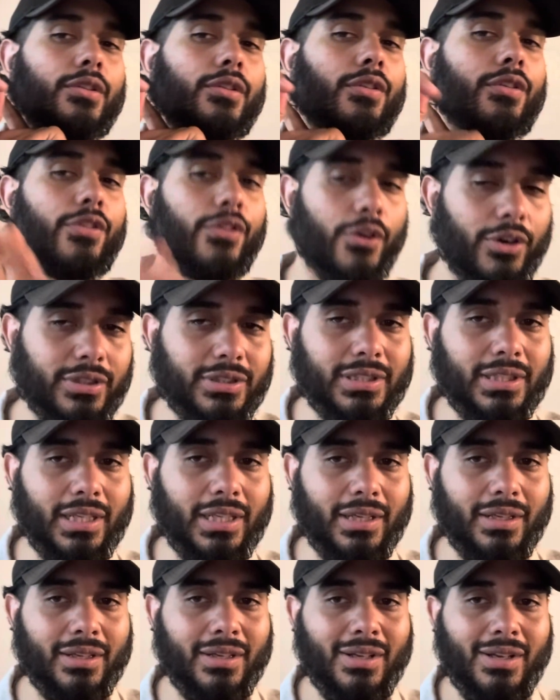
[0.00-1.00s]

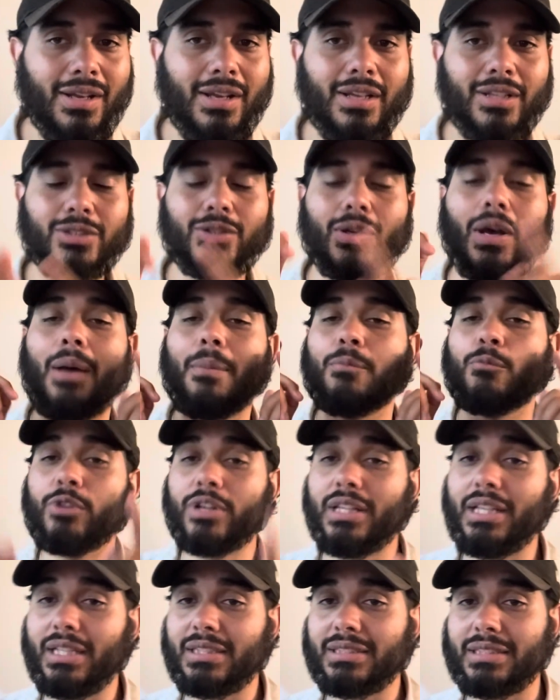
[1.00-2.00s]
Thursday. So I'm
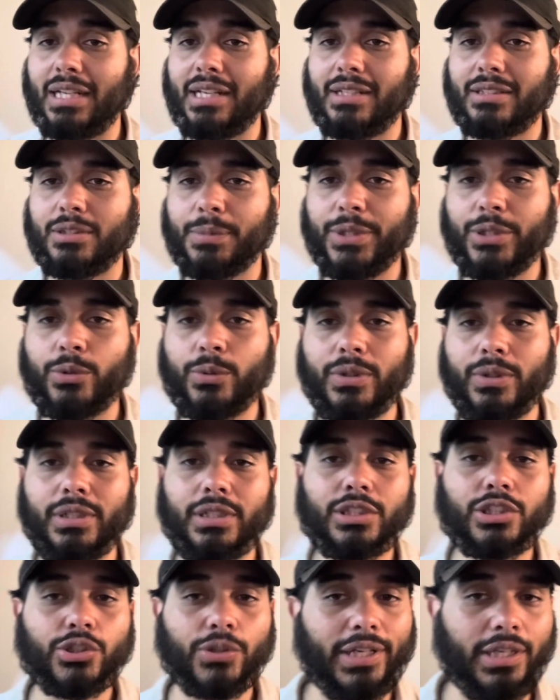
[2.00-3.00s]
really excited to be doing
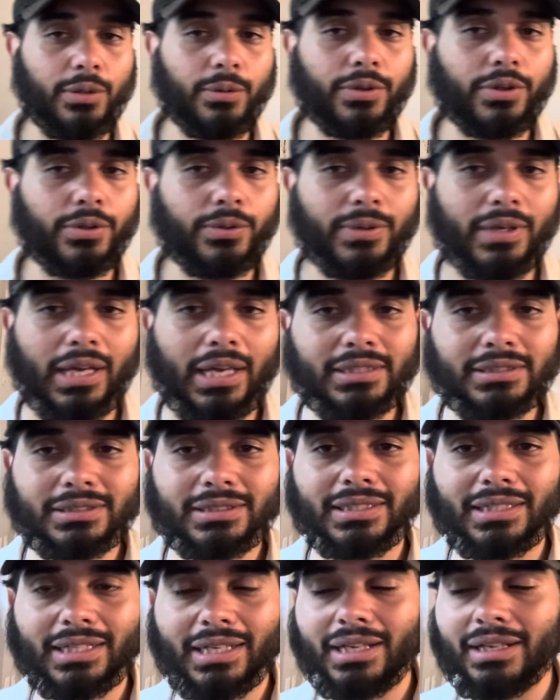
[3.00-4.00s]
this training with you guys
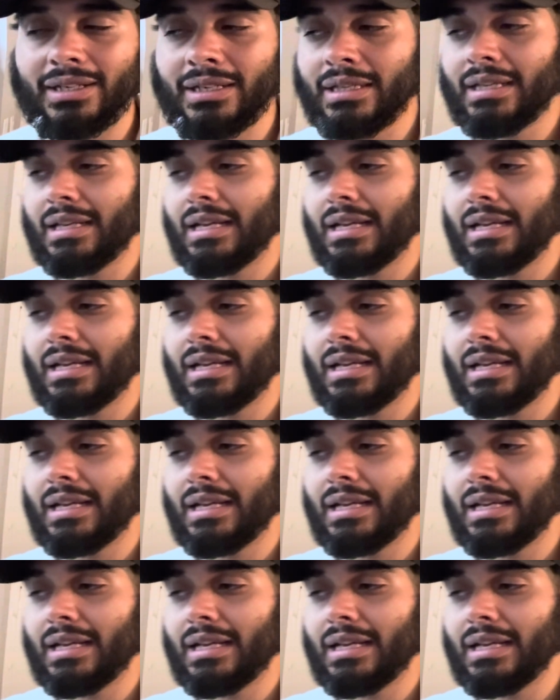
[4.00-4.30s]
today